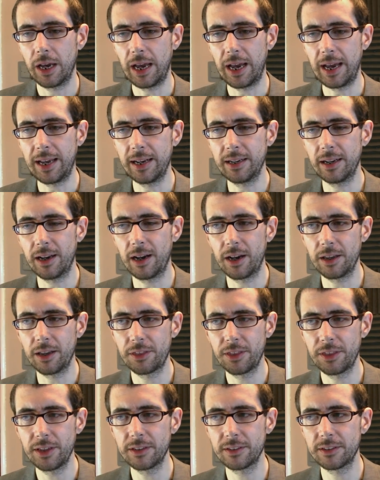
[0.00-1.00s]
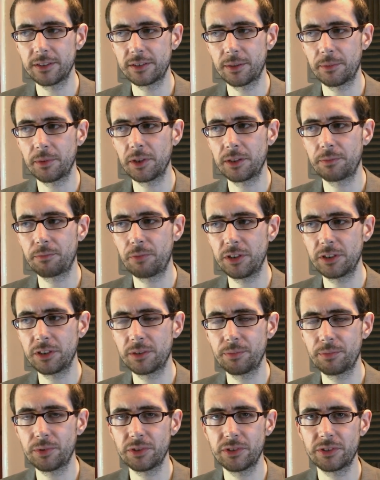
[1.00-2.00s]
and I think that some of those
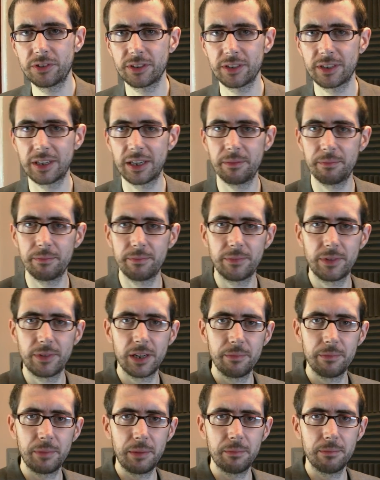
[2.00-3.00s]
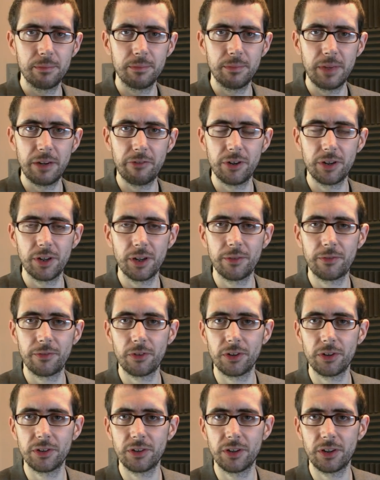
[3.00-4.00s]
principles can can be mirrored
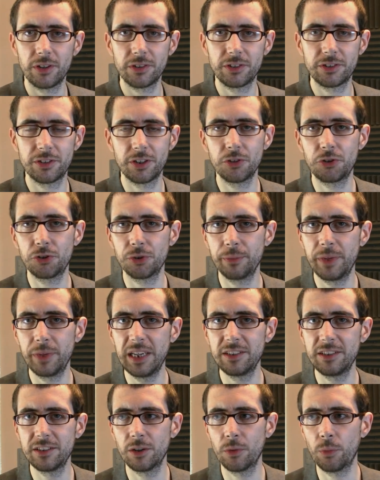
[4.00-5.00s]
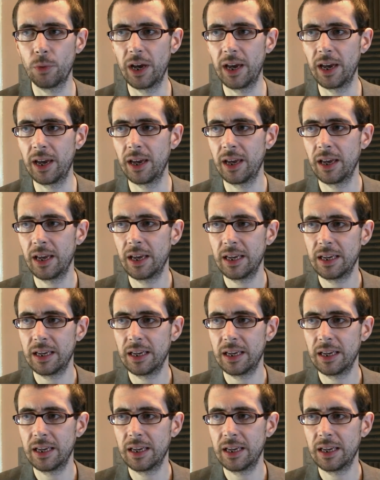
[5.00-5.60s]
over on on social media, where